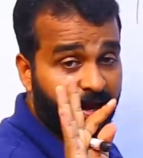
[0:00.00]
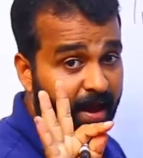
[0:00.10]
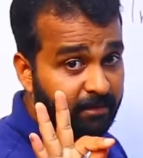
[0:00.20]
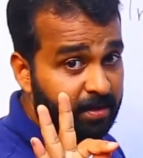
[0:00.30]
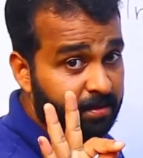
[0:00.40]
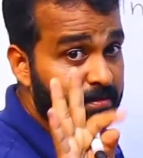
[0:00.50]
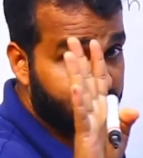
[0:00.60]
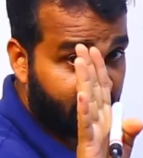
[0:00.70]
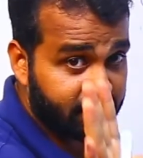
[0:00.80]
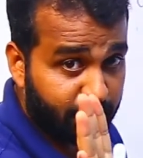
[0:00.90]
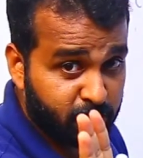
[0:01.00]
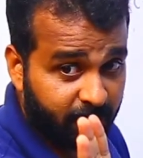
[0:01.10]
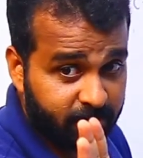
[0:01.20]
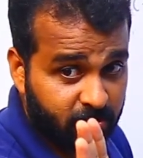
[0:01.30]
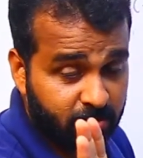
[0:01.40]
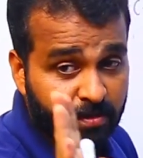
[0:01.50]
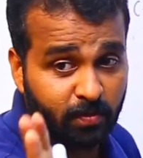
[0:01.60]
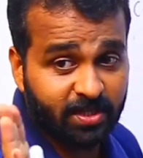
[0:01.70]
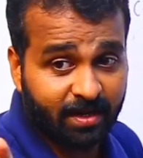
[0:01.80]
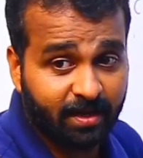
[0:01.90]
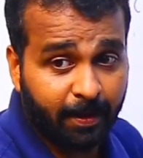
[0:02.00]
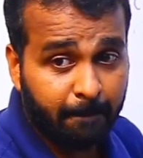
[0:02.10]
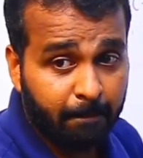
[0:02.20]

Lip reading: having three subshells, which are they?